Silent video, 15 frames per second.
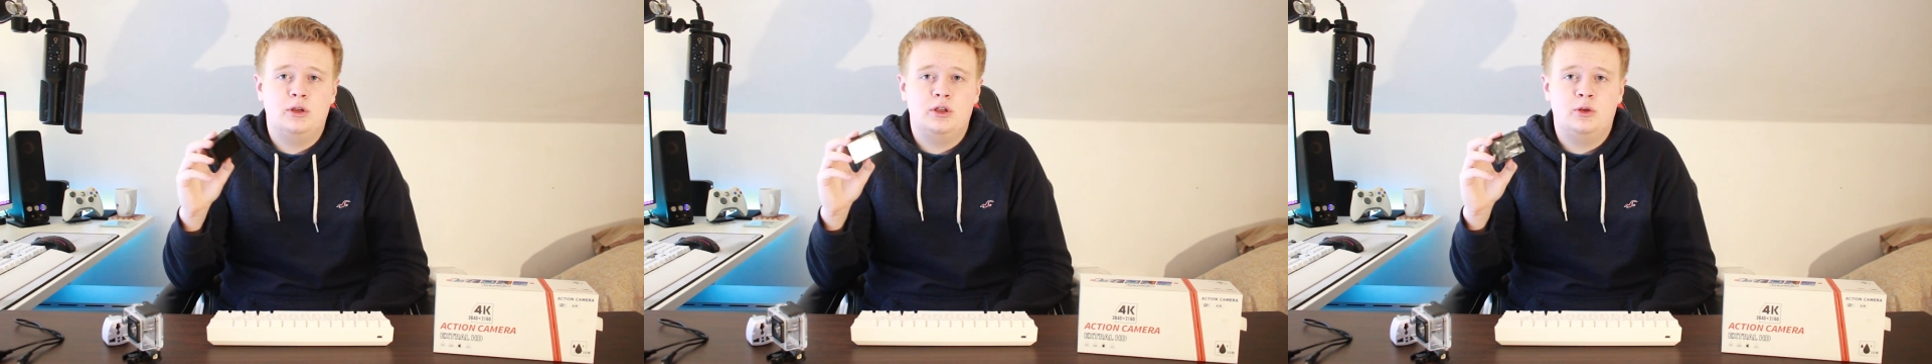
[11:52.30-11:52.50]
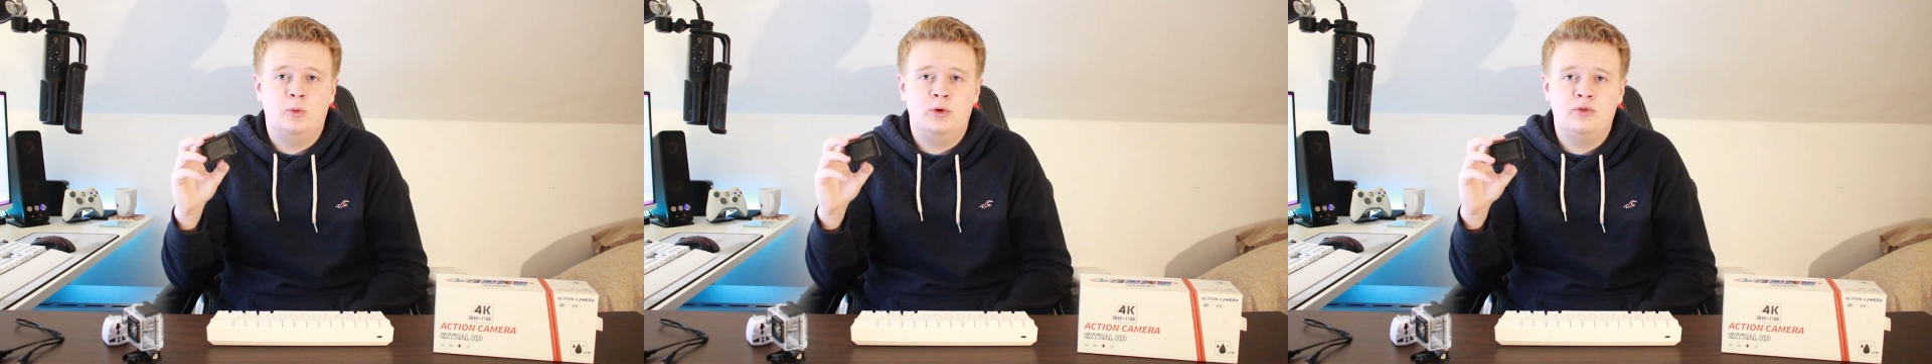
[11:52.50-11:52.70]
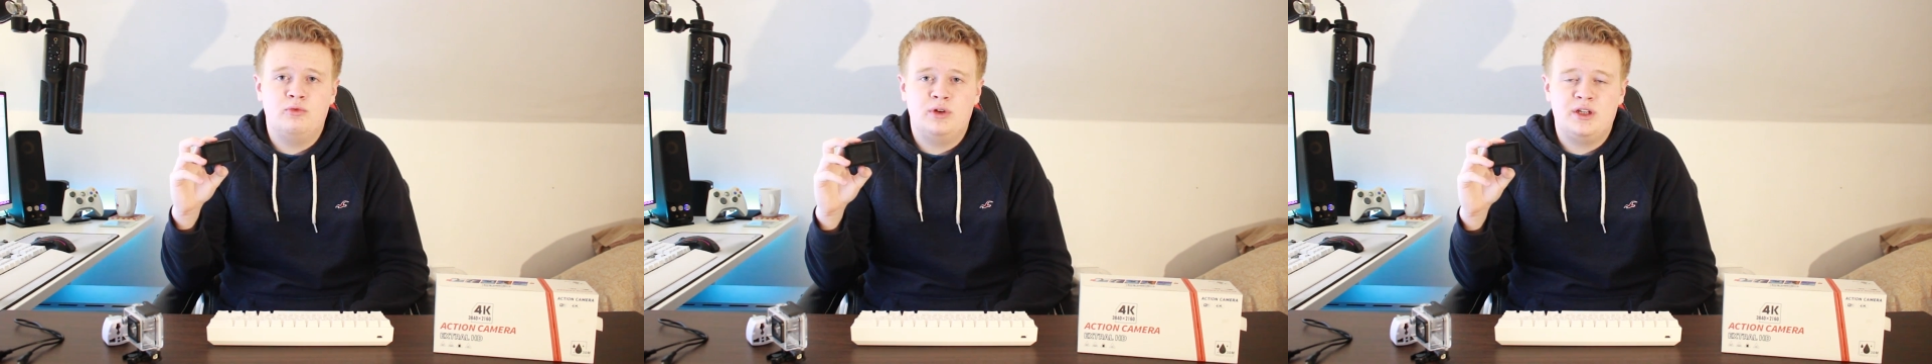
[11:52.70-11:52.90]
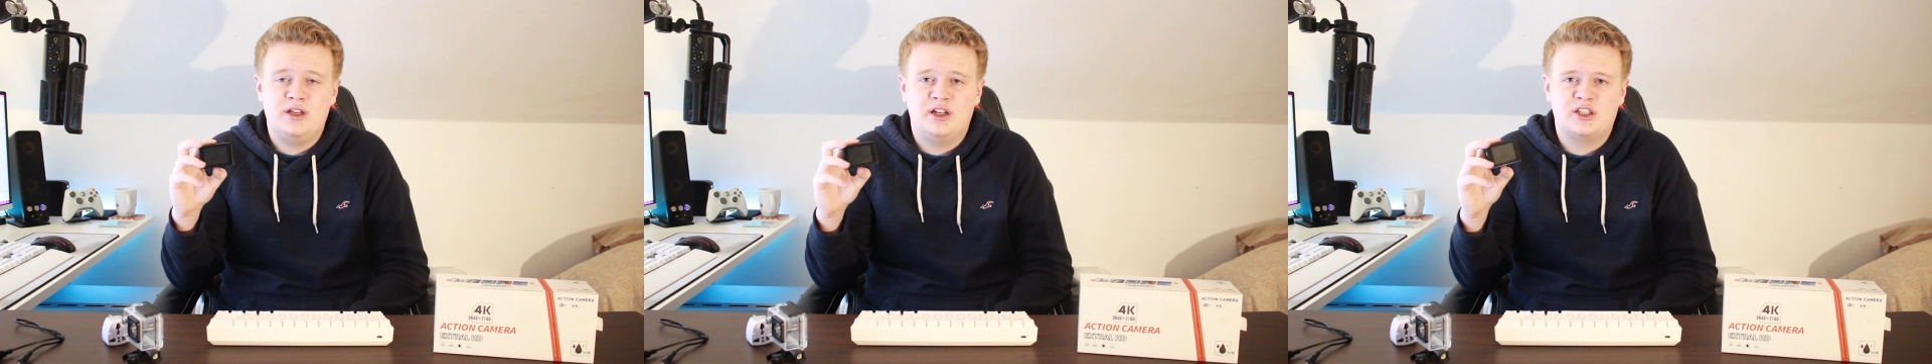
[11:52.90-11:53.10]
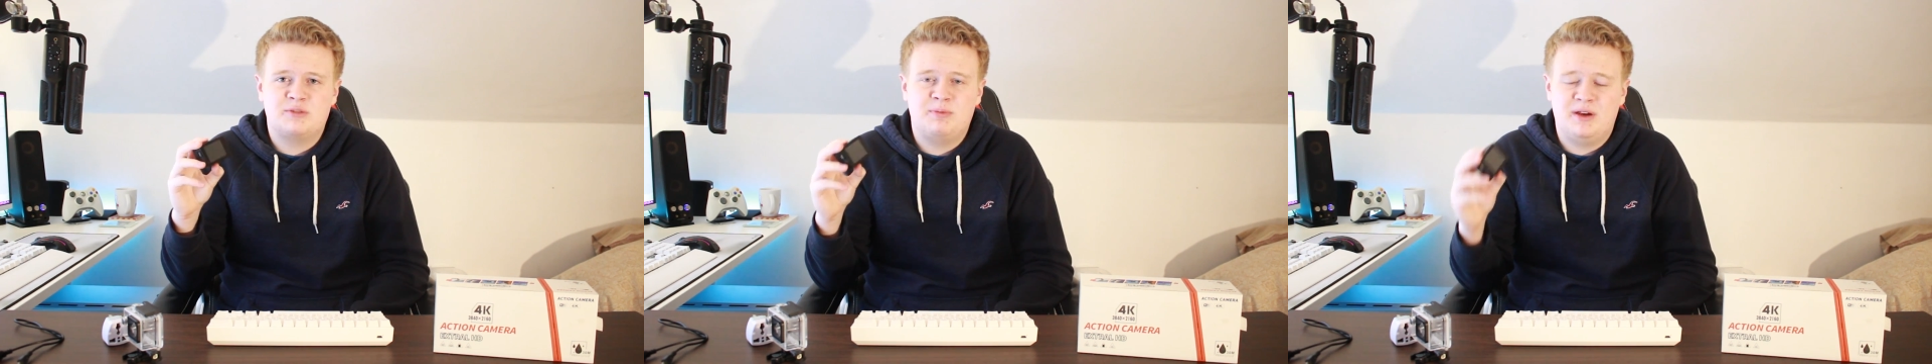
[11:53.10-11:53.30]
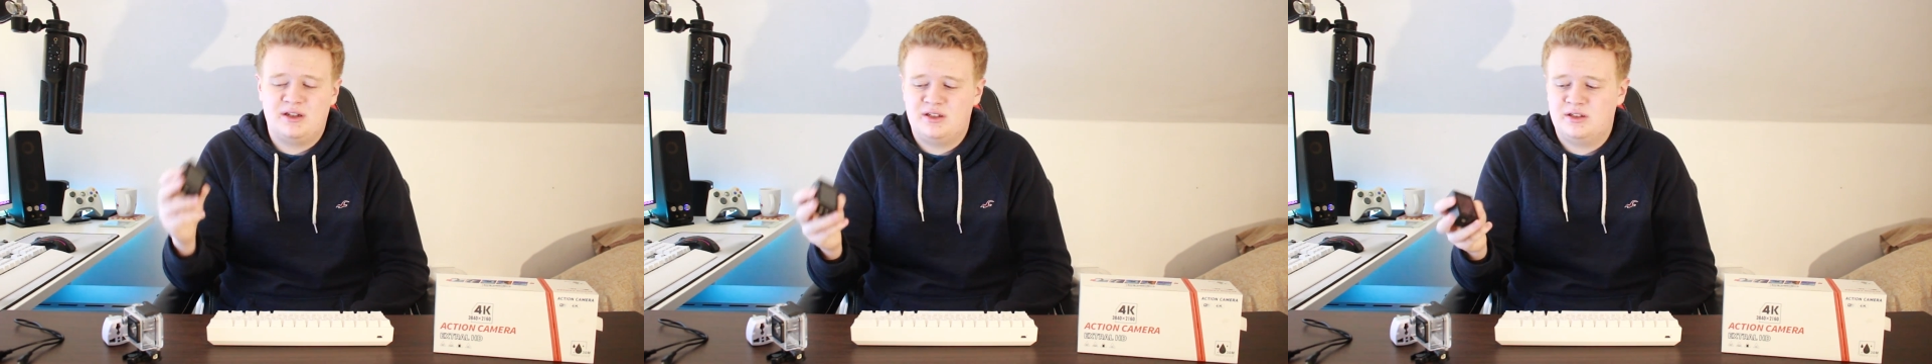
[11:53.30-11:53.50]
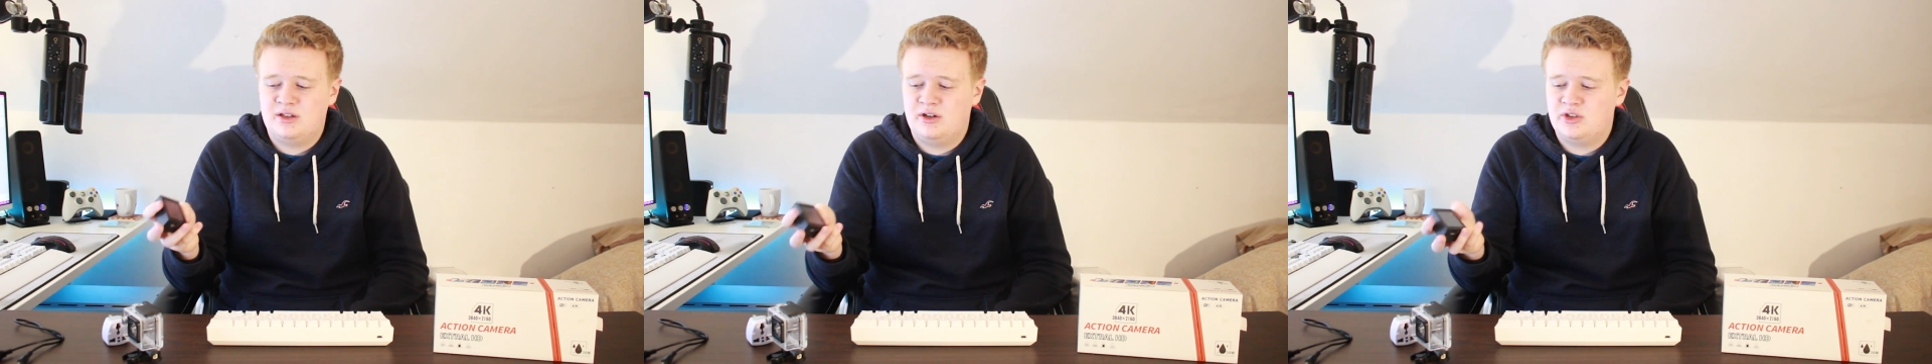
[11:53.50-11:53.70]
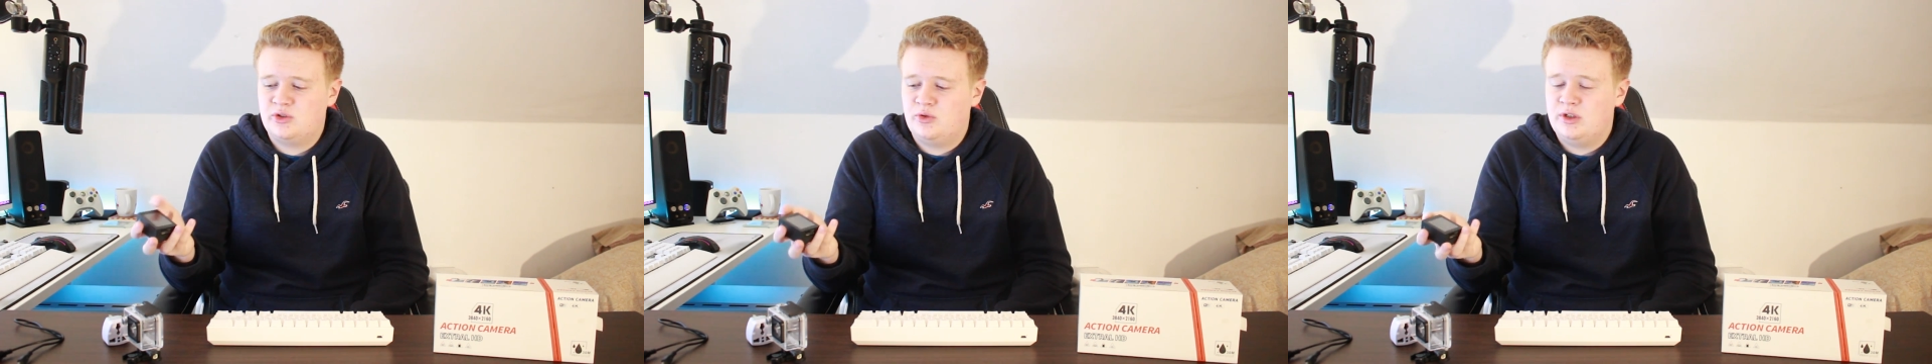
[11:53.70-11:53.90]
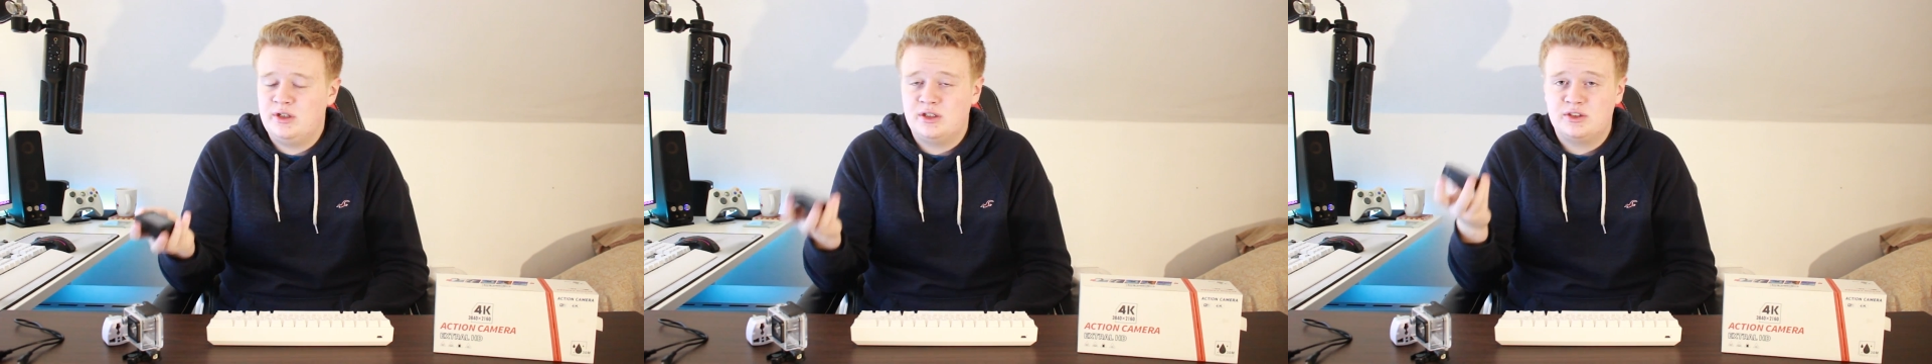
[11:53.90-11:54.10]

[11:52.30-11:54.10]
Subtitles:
you wouldn't really expect a touchscreen